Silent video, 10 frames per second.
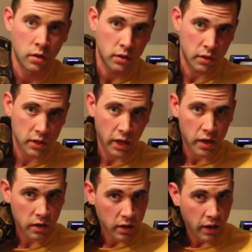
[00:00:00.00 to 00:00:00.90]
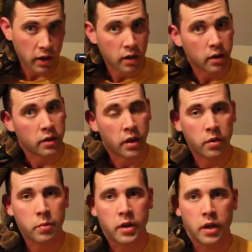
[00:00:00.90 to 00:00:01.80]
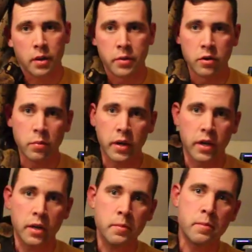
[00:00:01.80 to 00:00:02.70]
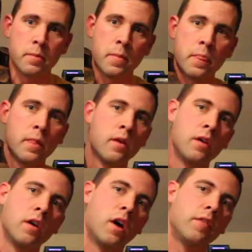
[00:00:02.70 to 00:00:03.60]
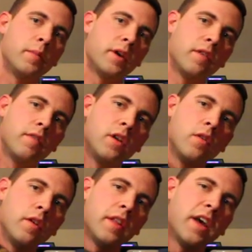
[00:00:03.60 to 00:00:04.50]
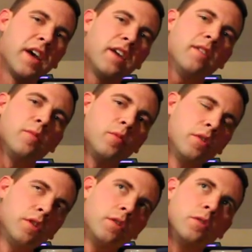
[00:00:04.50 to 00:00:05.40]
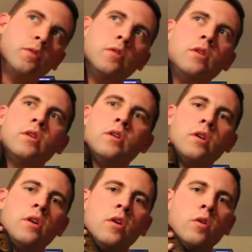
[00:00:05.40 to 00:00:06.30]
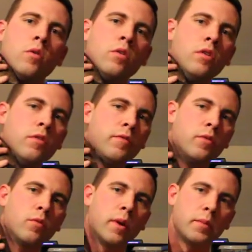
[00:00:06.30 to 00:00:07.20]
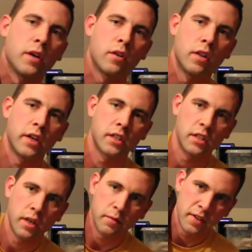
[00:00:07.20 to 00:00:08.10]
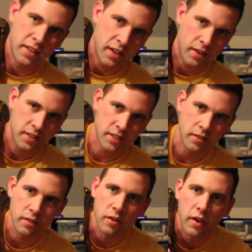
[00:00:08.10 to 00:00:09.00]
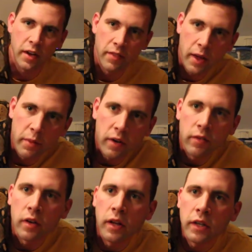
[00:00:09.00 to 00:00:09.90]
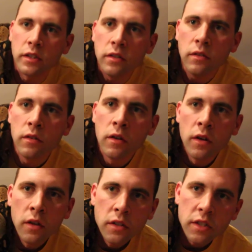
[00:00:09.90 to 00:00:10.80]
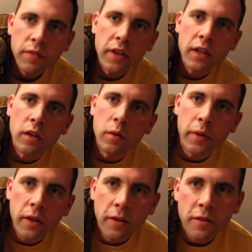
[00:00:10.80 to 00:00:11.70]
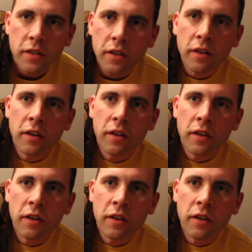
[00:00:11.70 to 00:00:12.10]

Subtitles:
It's exciting. Got another pickup, a new pickup. I'll have to make a video on that. We'll do a full reptile collection. I still don't have that big of a collection. Let's see if I can get a little bit closer.